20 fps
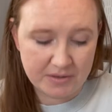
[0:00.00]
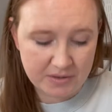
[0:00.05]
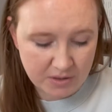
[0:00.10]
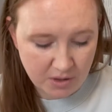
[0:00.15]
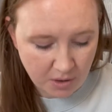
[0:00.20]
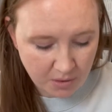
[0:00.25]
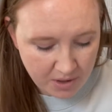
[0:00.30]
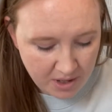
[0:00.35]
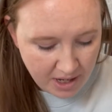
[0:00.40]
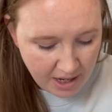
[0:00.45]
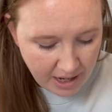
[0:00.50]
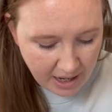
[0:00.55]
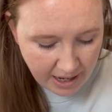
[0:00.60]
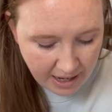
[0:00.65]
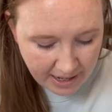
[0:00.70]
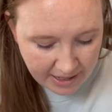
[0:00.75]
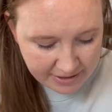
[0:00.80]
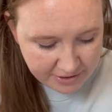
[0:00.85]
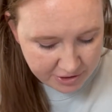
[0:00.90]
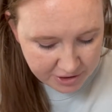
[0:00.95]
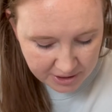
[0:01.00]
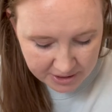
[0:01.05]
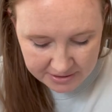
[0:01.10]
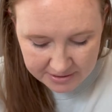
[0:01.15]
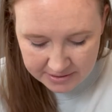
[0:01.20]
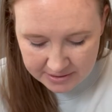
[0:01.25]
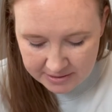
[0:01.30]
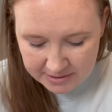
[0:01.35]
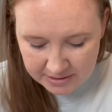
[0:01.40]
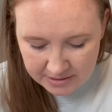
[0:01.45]
So I
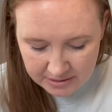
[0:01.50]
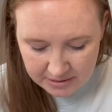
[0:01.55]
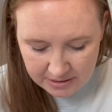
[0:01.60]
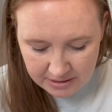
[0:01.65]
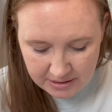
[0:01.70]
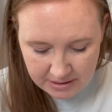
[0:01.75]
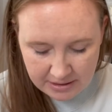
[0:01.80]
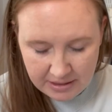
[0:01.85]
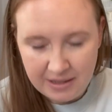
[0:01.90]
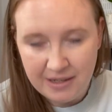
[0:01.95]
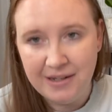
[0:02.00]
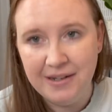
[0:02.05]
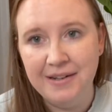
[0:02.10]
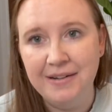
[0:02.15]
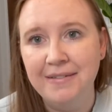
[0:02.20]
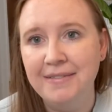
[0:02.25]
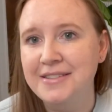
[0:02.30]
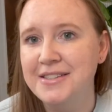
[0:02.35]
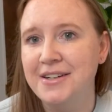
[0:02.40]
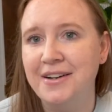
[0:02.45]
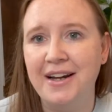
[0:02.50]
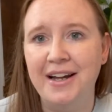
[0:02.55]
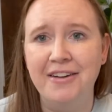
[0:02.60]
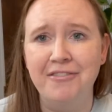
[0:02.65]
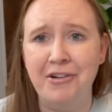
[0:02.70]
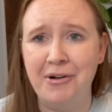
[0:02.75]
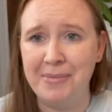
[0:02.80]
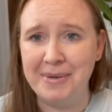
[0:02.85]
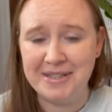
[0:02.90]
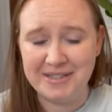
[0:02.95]
just, sorry, I have
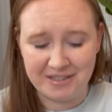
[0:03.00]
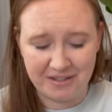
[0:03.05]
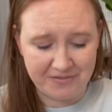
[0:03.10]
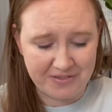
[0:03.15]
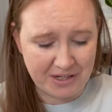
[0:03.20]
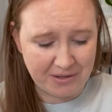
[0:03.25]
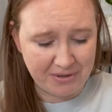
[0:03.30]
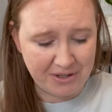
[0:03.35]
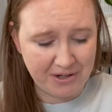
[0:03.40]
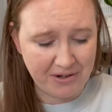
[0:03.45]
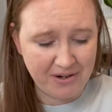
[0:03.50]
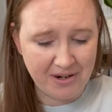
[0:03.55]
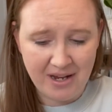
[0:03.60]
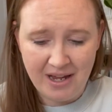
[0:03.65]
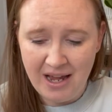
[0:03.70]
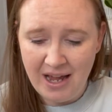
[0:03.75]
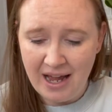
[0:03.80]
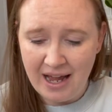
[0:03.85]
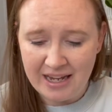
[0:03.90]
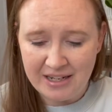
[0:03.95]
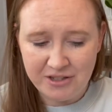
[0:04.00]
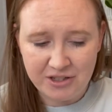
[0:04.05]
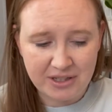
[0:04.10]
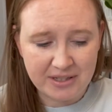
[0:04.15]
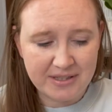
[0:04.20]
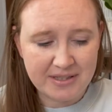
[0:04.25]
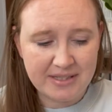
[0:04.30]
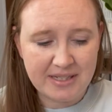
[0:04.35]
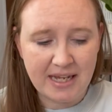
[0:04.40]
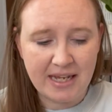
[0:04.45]
all my stuff down here. I
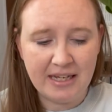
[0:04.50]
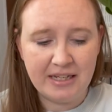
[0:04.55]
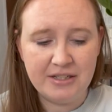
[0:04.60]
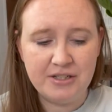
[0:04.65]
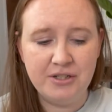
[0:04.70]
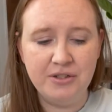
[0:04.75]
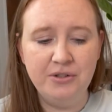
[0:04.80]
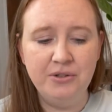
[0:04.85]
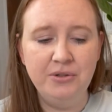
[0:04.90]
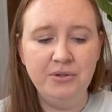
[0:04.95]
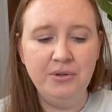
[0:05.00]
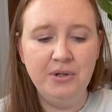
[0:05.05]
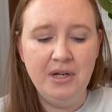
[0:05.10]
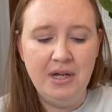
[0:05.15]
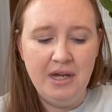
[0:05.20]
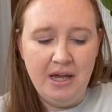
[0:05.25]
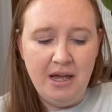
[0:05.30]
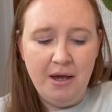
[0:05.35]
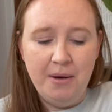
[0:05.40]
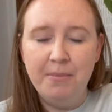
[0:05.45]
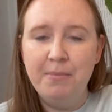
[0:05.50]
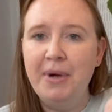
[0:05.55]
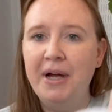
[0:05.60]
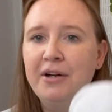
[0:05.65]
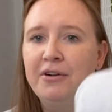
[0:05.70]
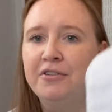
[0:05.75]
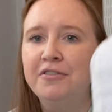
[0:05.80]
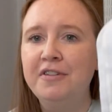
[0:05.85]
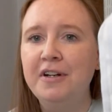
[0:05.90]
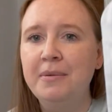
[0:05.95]
just take 2
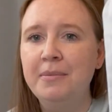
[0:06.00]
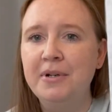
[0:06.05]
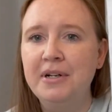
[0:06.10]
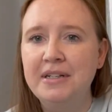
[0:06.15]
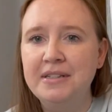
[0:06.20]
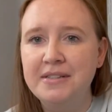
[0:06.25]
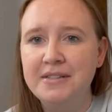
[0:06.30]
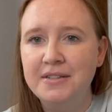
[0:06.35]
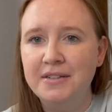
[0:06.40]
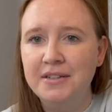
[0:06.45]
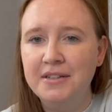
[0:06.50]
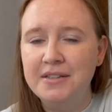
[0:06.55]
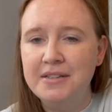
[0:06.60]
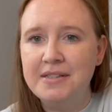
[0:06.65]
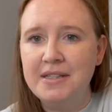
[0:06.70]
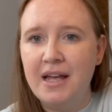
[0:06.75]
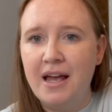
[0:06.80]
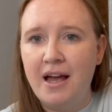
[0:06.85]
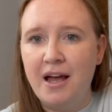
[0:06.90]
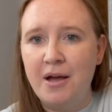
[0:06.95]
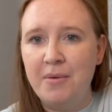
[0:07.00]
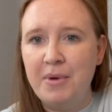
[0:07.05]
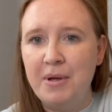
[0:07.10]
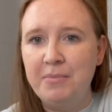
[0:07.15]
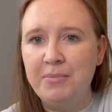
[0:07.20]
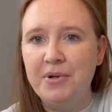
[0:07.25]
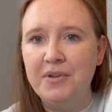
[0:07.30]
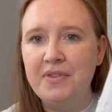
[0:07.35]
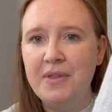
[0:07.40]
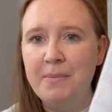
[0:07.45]
microfiber inserts and
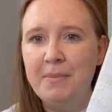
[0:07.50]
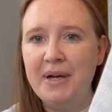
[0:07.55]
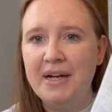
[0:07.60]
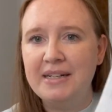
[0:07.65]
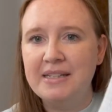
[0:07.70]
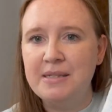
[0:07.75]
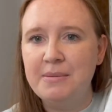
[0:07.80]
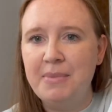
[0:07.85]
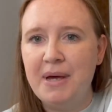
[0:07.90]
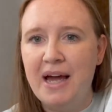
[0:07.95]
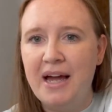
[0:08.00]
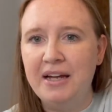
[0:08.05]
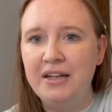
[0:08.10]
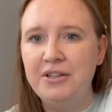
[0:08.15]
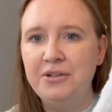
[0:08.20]
put them back to back.